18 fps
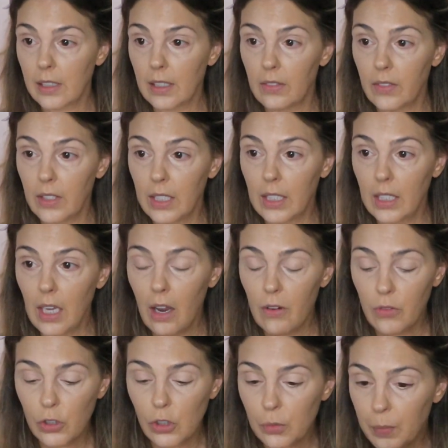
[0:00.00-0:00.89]
giving
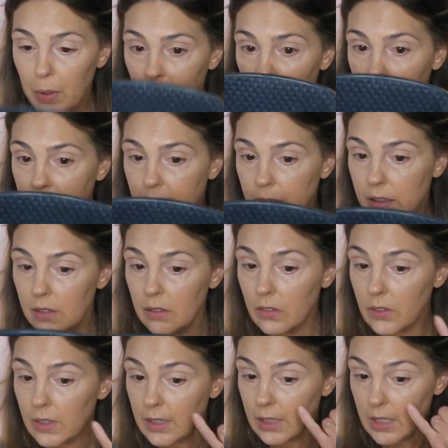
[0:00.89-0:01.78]
coverage, but I can
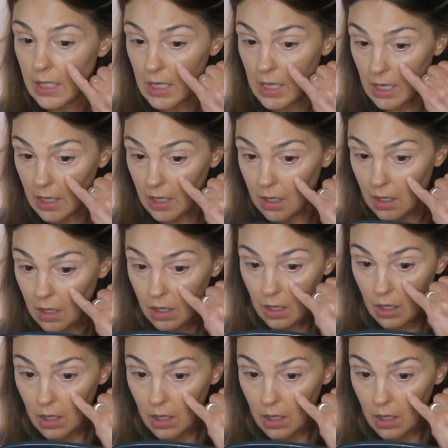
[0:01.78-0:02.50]
still see,